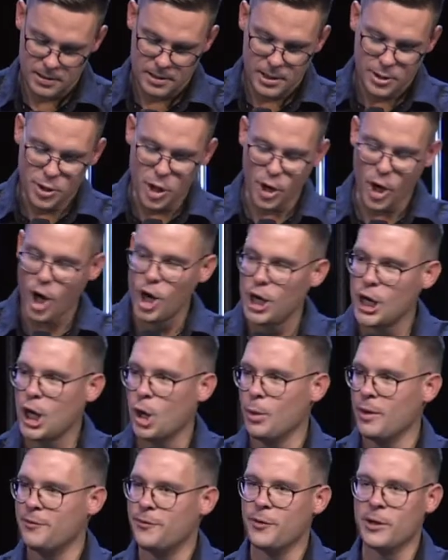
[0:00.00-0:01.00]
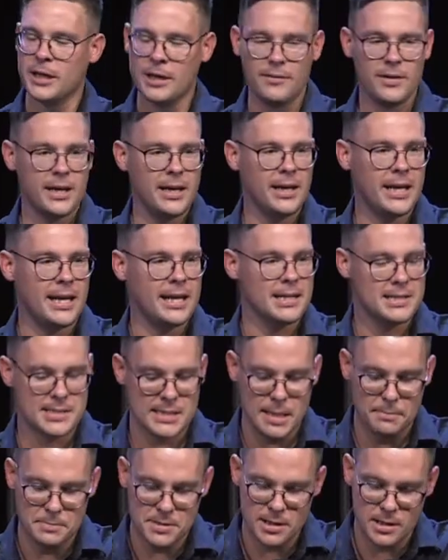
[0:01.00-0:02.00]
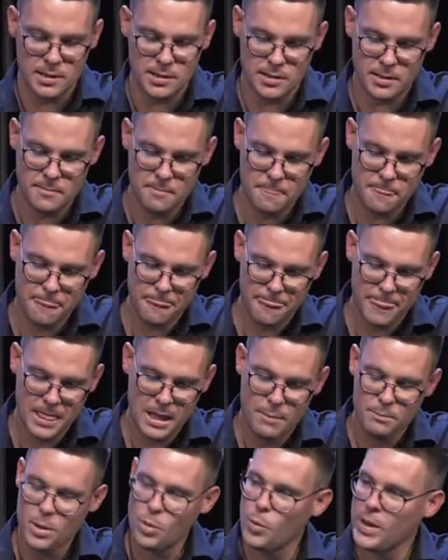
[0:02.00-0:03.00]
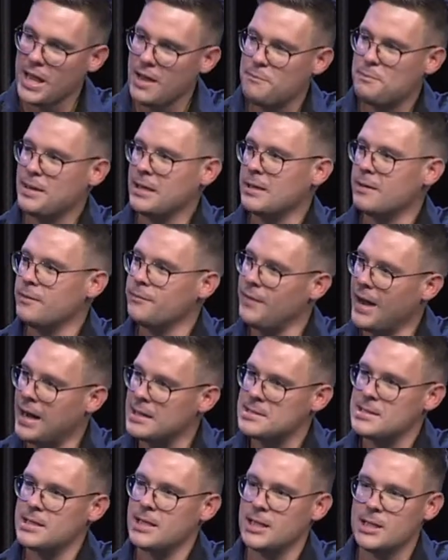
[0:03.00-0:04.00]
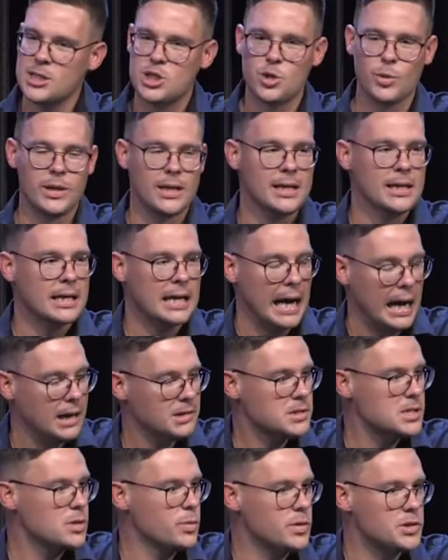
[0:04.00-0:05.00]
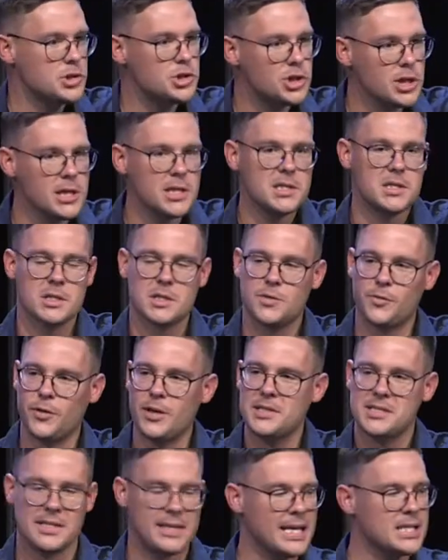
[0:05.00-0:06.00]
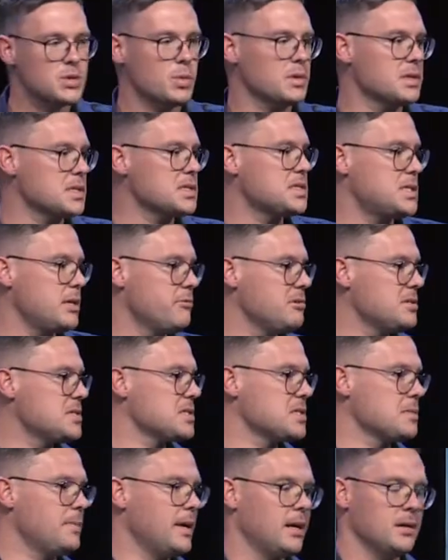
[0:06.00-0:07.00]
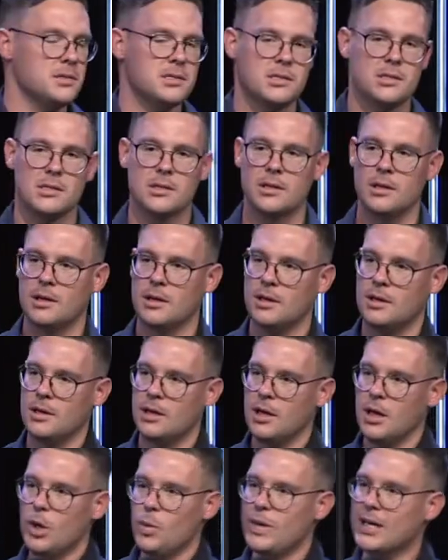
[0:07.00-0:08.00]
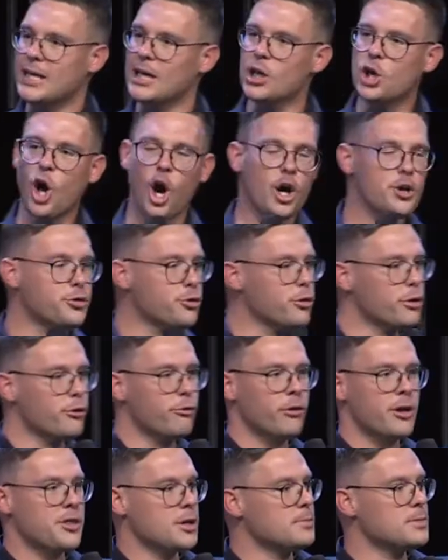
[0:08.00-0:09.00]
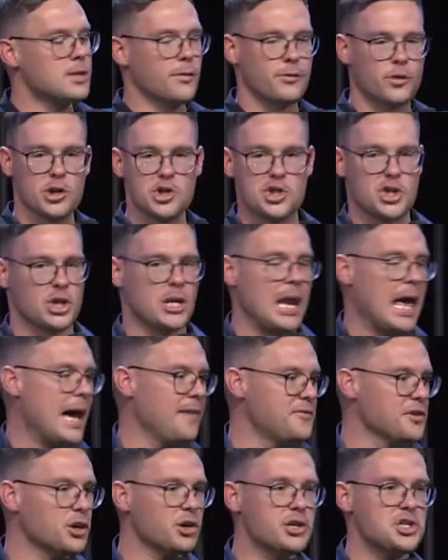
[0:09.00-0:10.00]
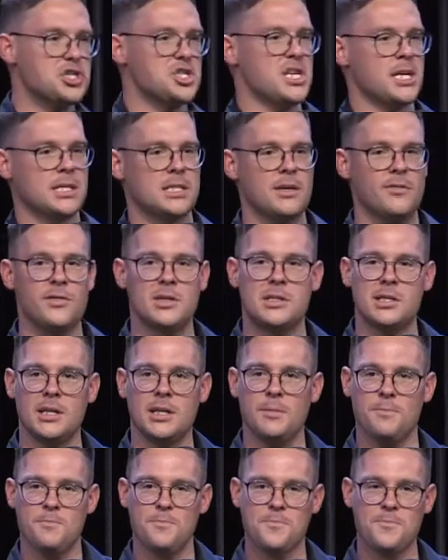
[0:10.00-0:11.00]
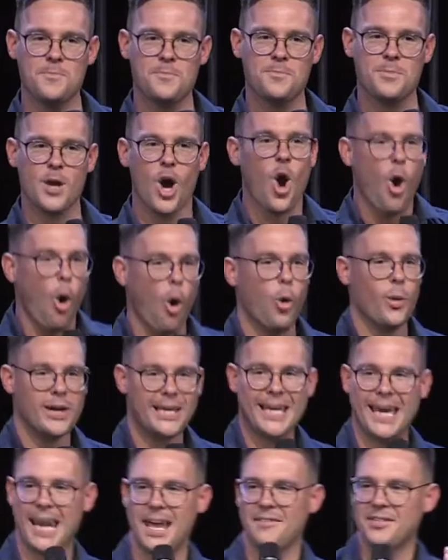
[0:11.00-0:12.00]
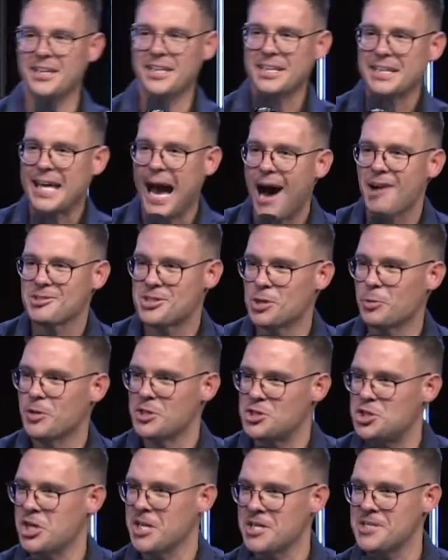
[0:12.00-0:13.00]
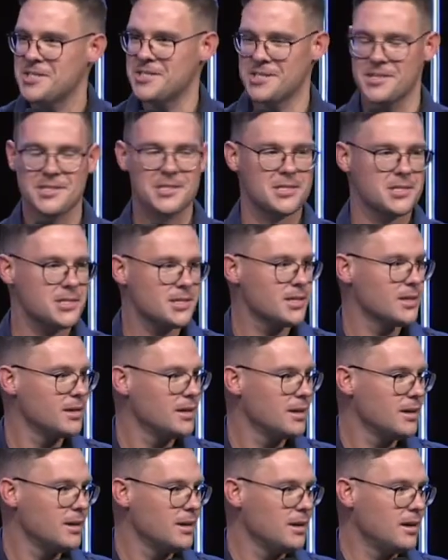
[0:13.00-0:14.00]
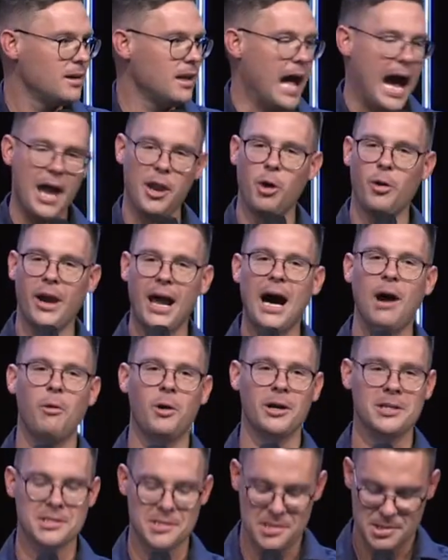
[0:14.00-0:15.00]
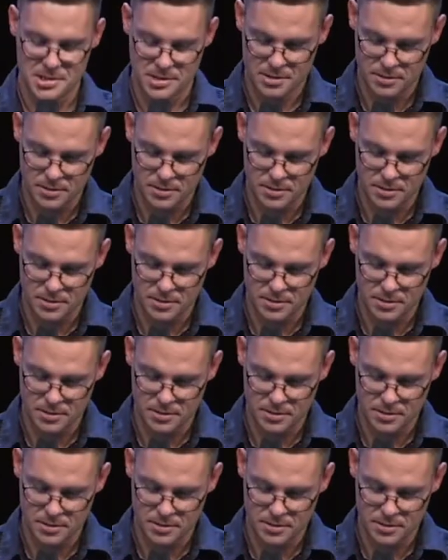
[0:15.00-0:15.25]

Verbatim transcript: Not only are we forgiven and accepted, but we have been invited into an encounter with Jesus, friends, and that's what this series is about. We can go through the rhythms of Christian life and Christian activity, or we can have an encounter with Jesus. I know what I want.